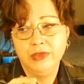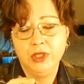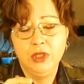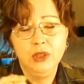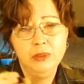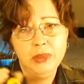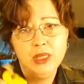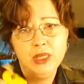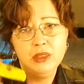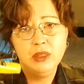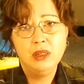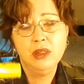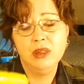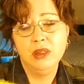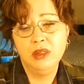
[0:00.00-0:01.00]
good
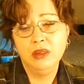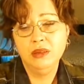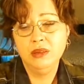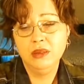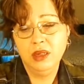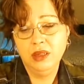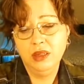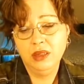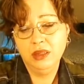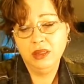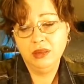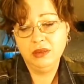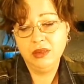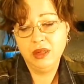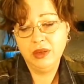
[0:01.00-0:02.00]
mascara,
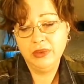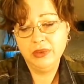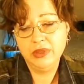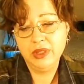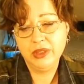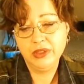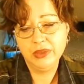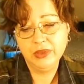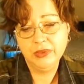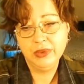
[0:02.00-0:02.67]
and I was actually